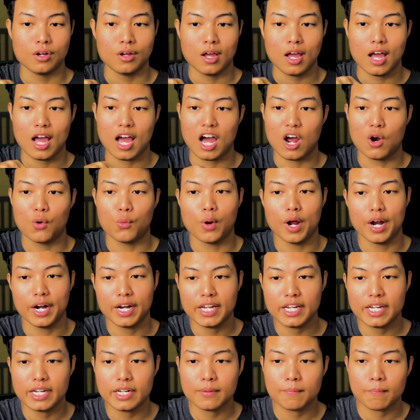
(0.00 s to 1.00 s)

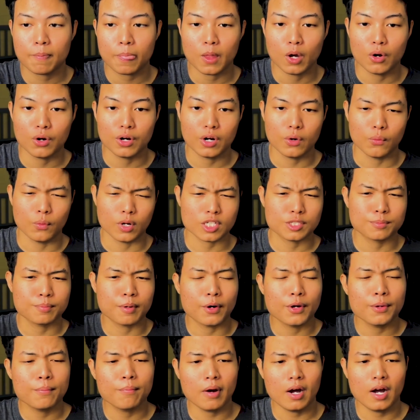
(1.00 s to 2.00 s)
running on a
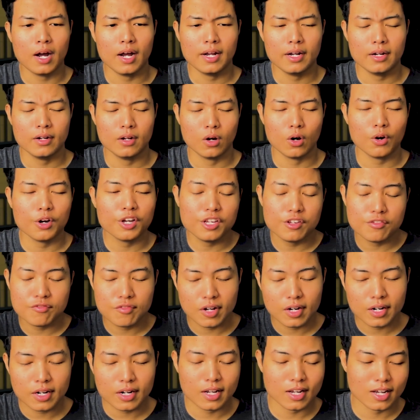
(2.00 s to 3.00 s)
Raspberry Pi, or
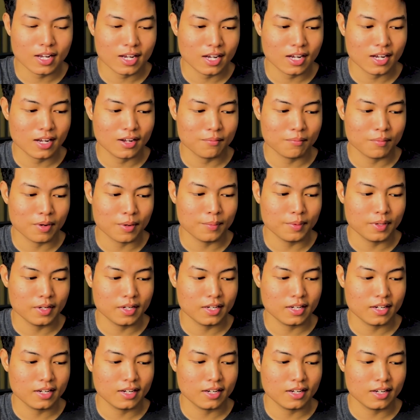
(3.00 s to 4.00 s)
even
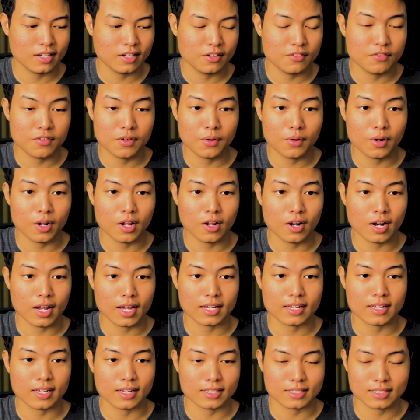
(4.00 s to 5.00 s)
maybe even
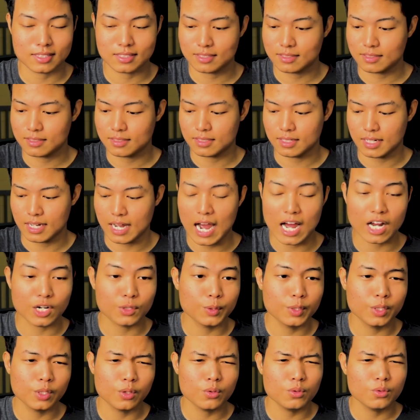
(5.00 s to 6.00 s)
like
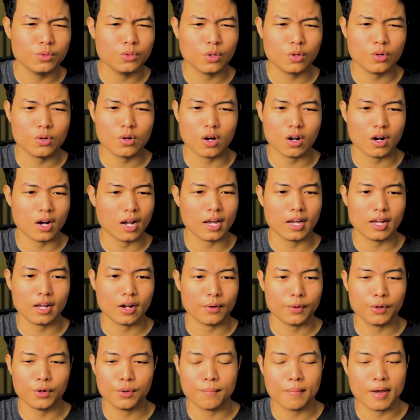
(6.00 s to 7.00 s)
Arduino Uno or like
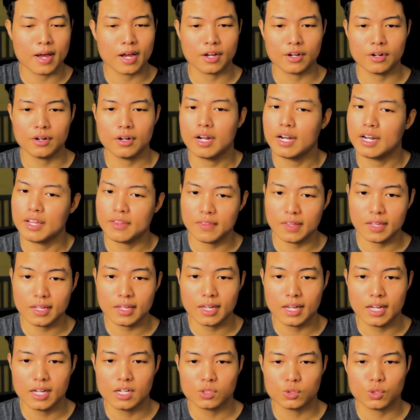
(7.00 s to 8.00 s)
Arduino Mega,
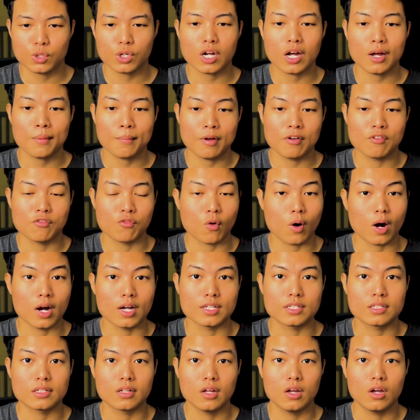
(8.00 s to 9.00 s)
anything triggered by
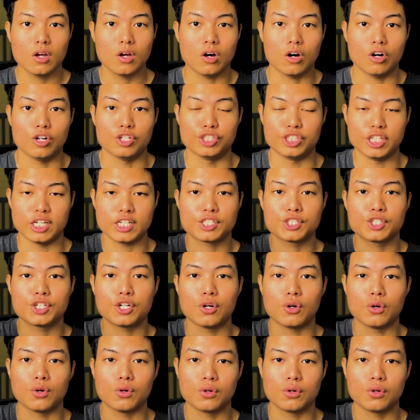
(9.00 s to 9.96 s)
voice or gesture.